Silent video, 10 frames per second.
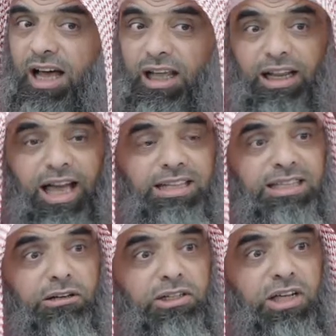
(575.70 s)
Allah
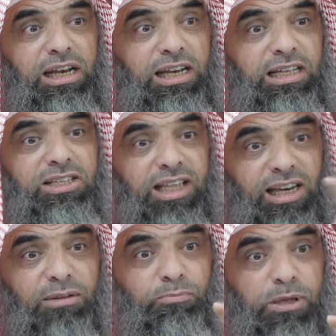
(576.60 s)
Azza wa Jal is
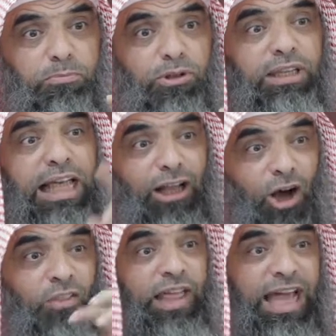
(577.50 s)
telling people that
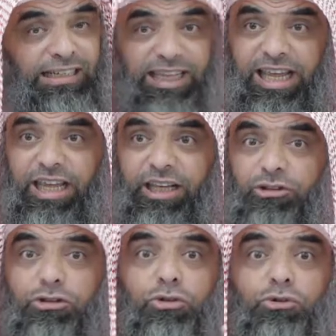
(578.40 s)
on that
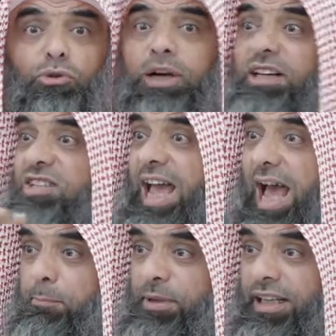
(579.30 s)
day, due to what is
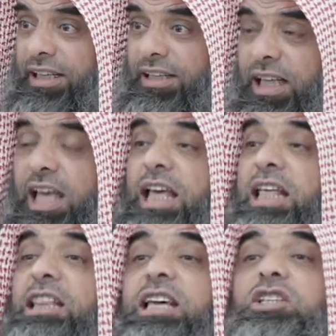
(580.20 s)
happening,
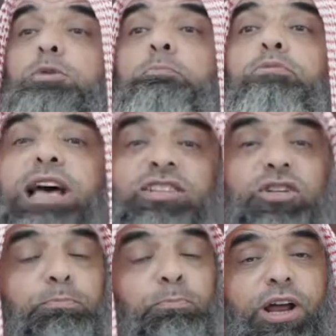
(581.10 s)
this
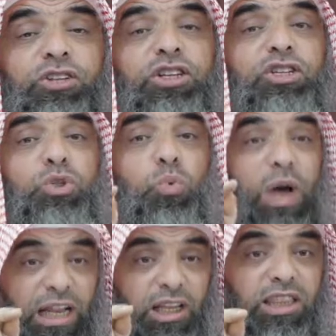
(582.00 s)
precious
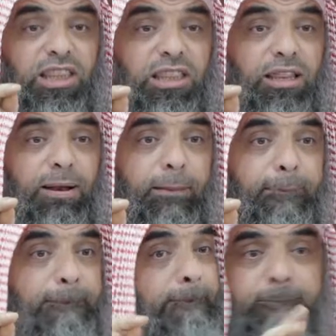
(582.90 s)

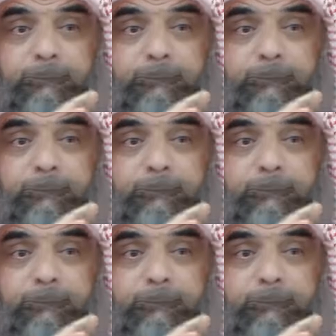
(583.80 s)
wealth